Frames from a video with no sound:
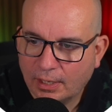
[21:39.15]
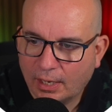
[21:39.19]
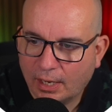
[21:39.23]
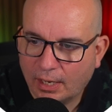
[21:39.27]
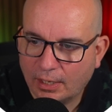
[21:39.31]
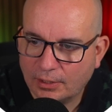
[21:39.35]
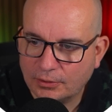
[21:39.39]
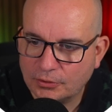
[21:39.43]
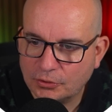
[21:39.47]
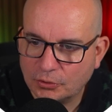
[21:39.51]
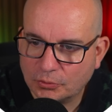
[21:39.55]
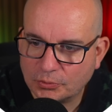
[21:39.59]

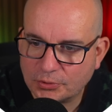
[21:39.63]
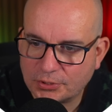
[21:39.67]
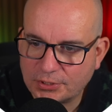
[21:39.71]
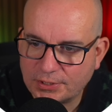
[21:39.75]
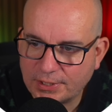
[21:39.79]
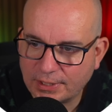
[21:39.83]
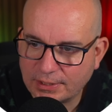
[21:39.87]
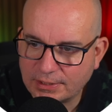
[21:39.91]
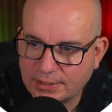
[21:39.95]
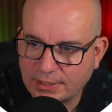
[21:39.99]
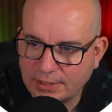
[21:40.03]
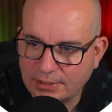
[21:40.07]
0 to
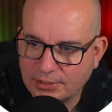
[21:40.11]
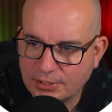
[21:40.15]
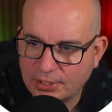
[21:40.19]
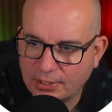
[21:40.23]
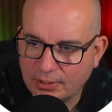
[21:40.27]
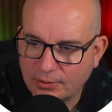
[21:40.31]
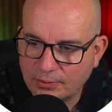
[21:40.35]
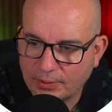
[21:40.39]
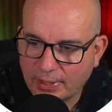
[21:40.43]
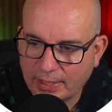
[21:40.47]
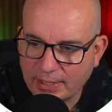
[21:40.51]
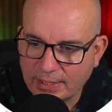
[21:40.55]

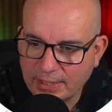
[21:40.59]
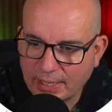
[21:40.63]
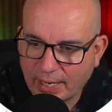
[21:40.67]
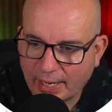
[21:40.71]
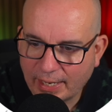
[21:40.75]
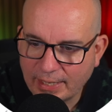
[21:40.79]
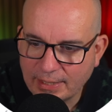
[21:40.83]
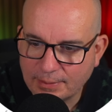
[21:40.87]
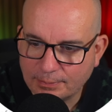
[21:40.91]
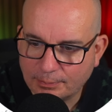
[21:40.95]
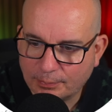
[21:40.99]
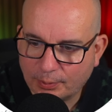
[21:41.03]
62 in
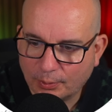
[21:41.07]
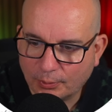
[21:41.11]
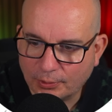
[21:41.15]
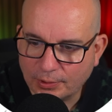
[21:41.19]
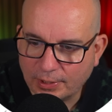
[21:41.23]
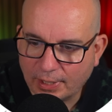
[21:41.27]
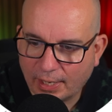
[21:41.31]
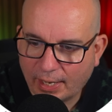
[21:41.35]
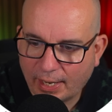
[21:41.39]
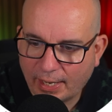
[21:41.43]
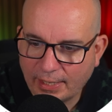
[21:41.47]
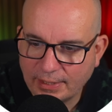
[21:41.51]

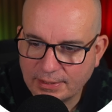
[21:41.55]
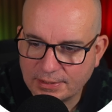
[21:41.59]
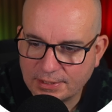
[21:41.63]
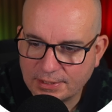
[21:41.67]
8.8